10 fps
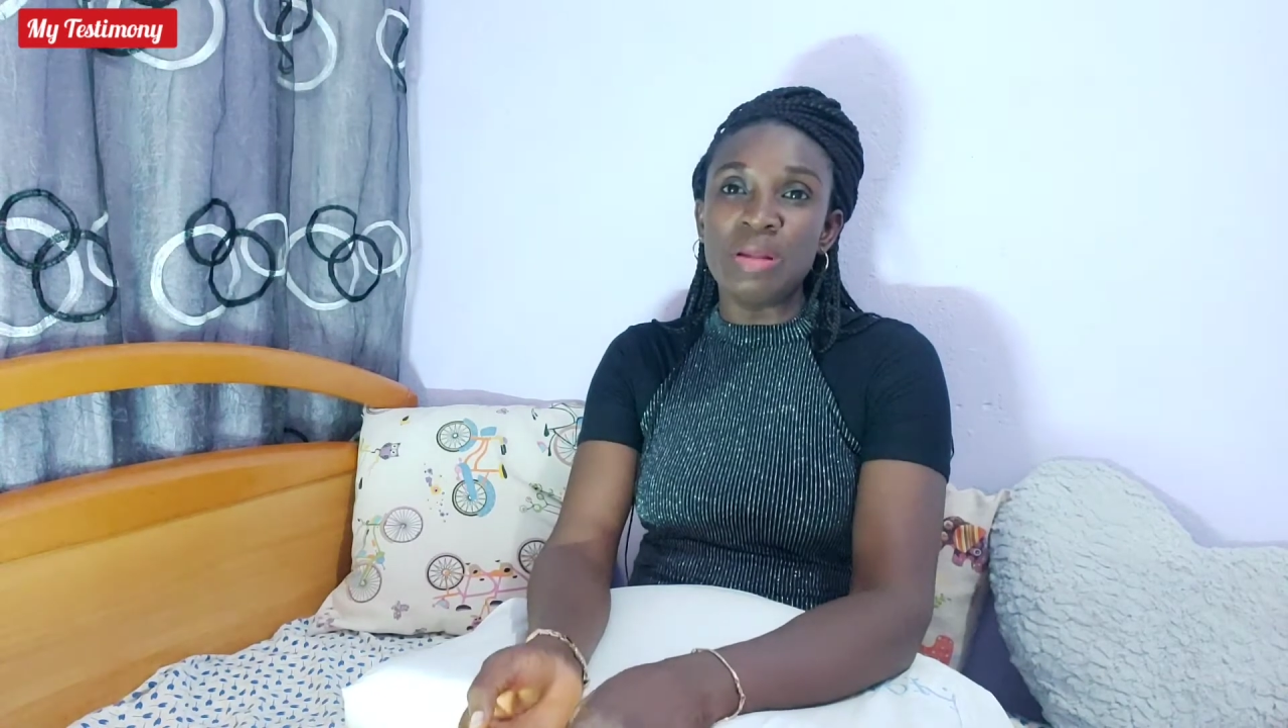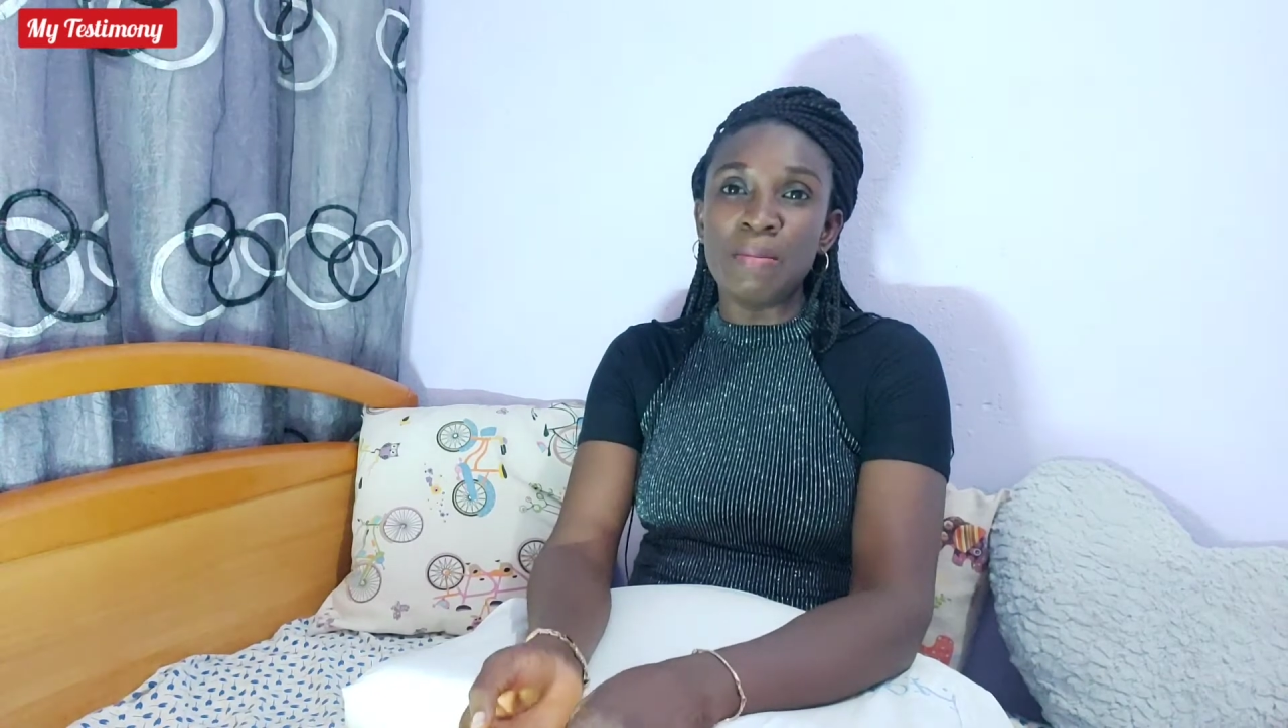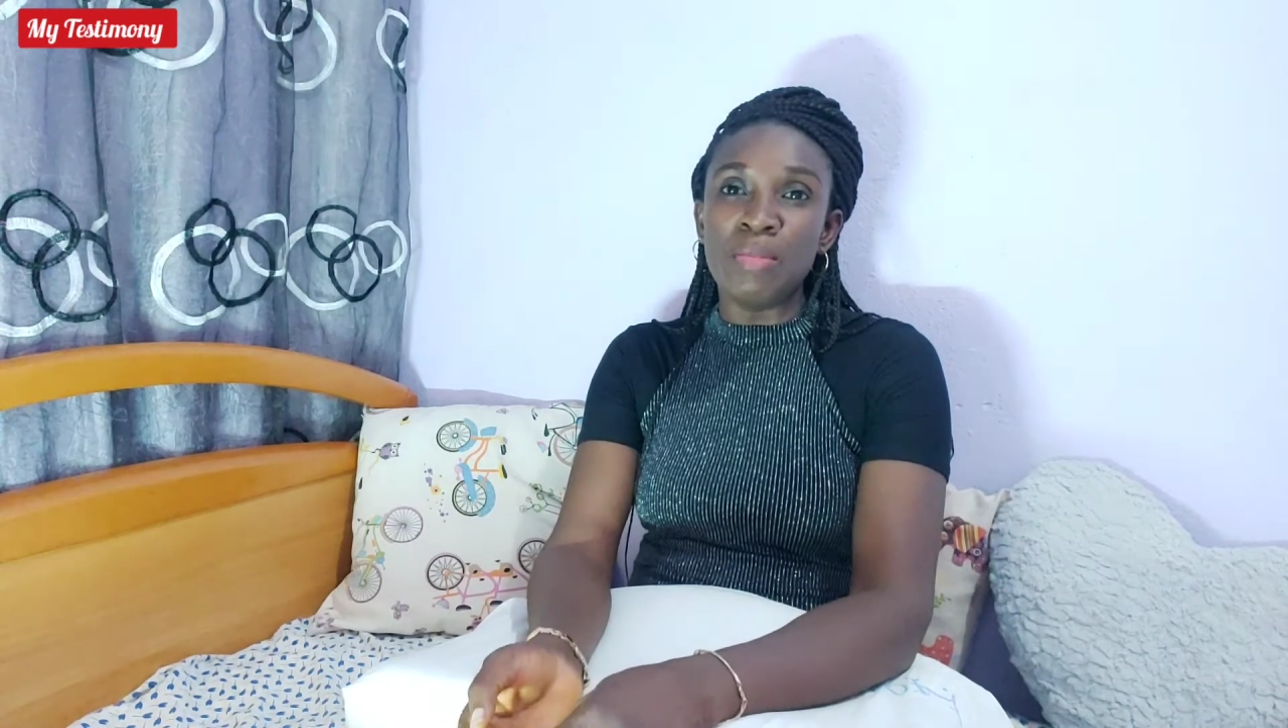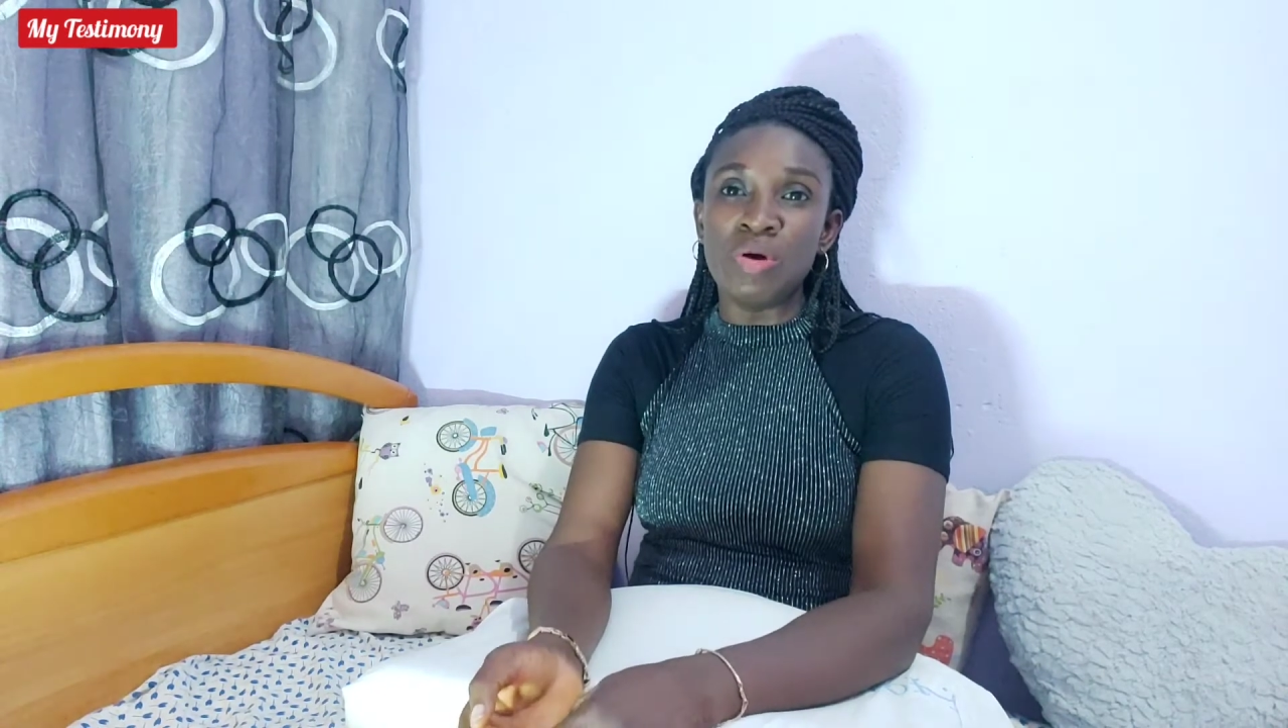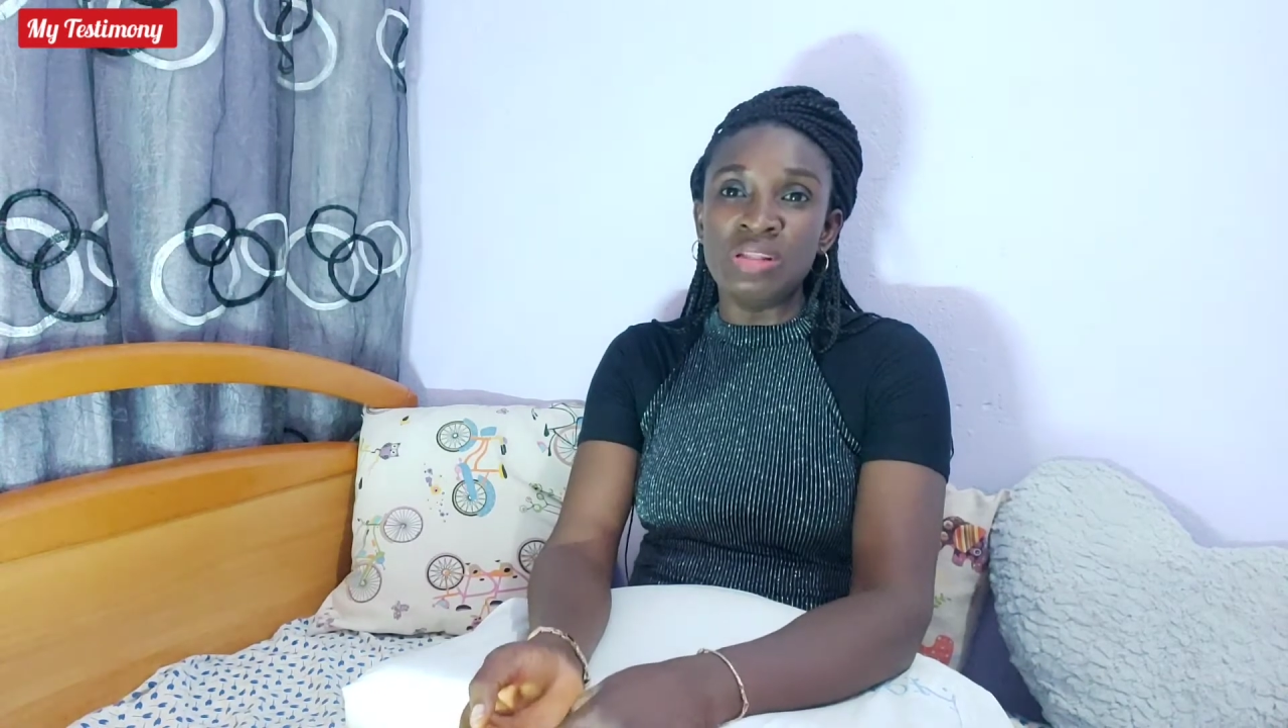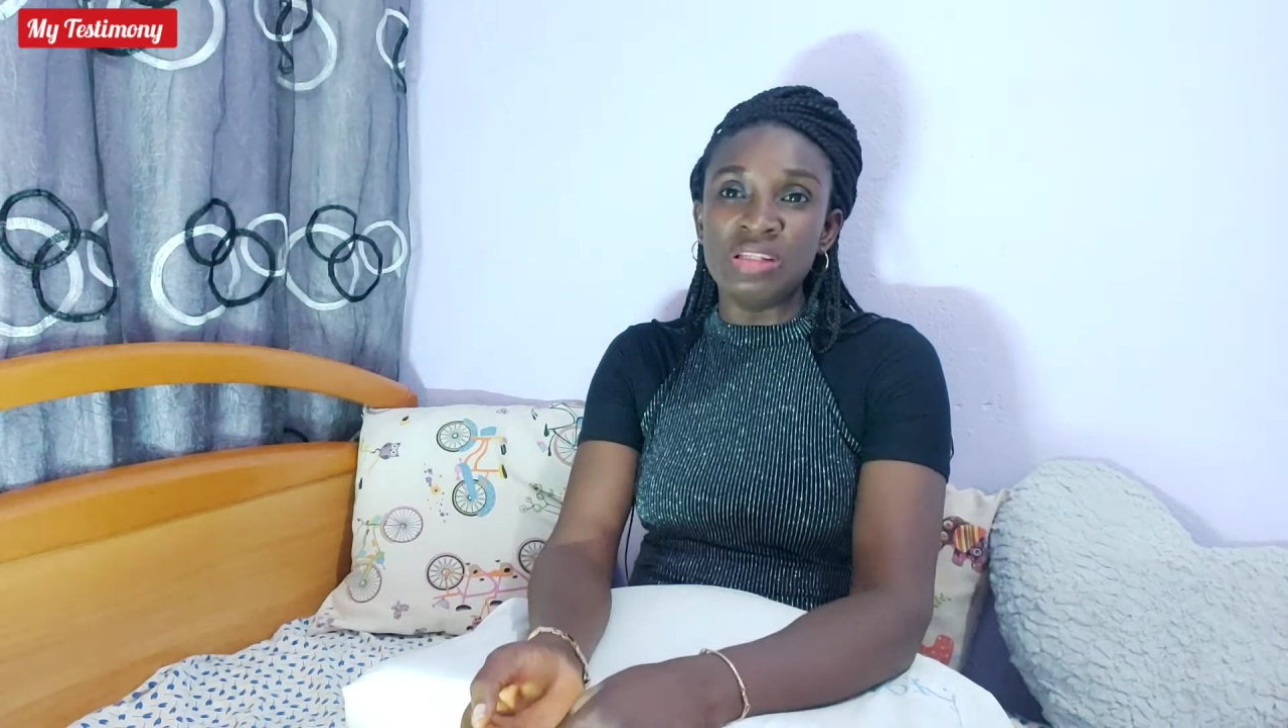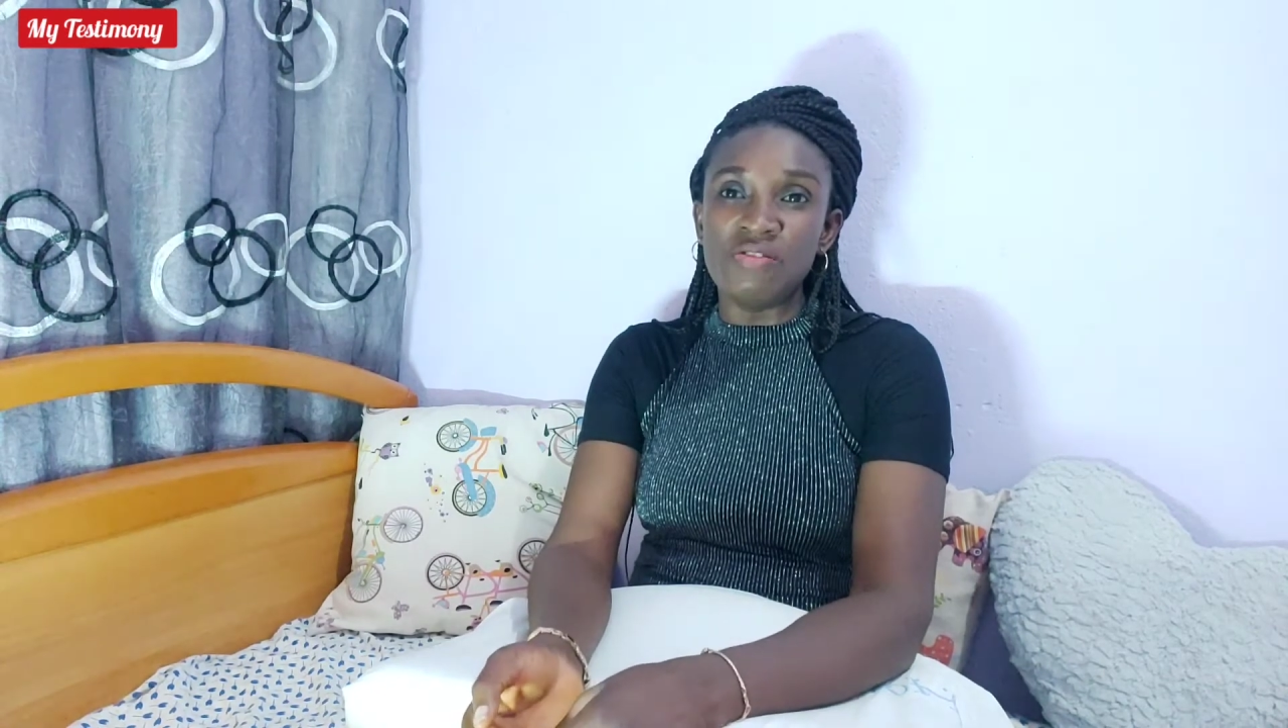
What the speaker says: the money,